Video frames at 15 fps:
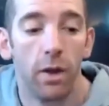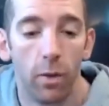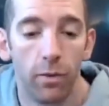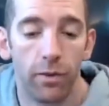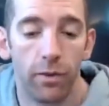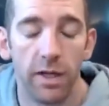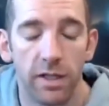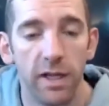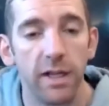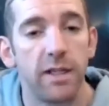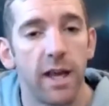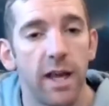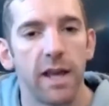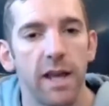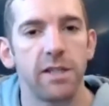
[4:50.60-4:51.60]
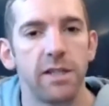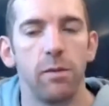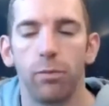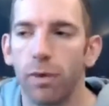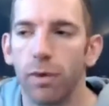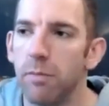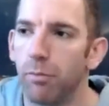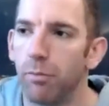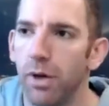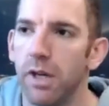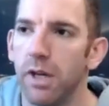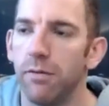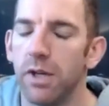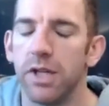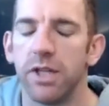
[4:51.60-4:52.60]
they did test it in
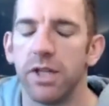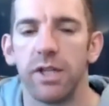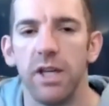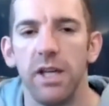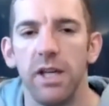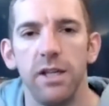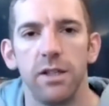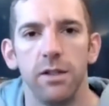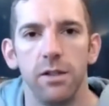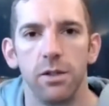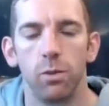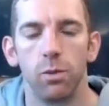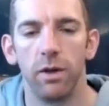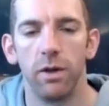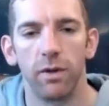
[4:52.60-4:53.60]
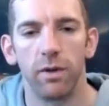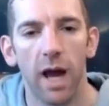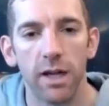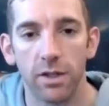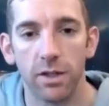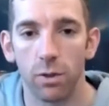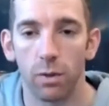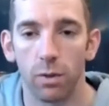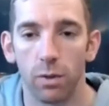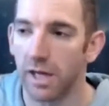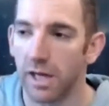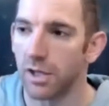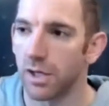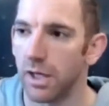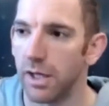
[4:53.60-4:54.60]
previous seasons with lads who would
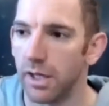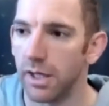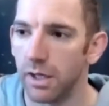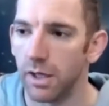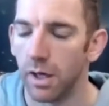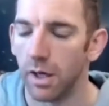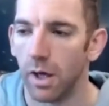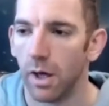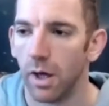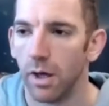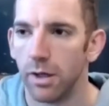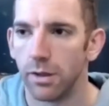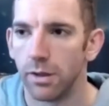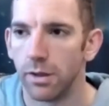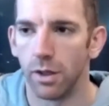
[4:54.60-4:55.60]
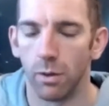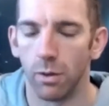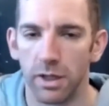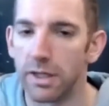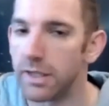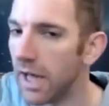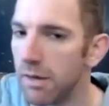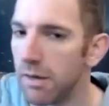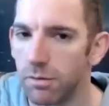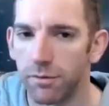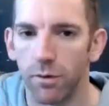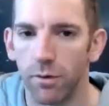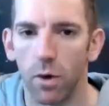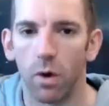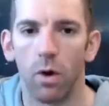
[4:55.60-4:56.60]
actually do it the day
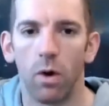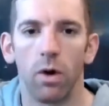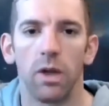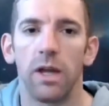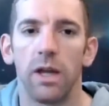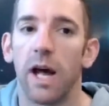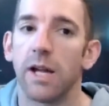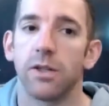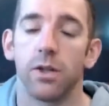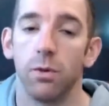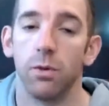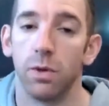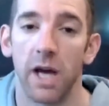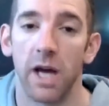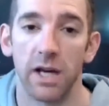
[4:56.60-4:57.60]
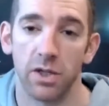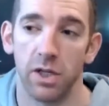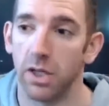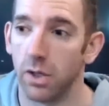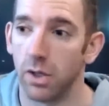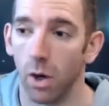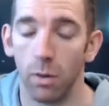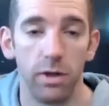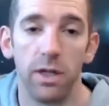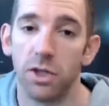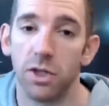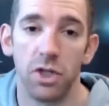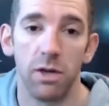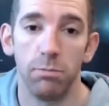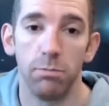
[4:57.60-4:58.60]
before, lads who would actually go in the
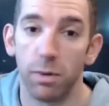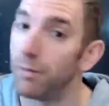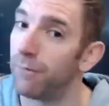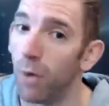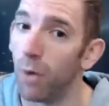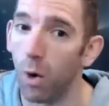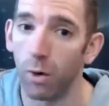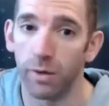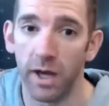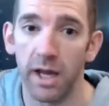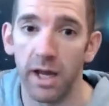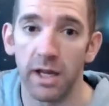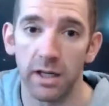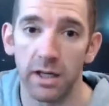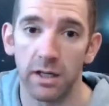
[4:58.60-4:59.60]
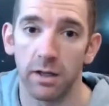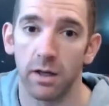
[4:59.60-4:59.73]
gym before they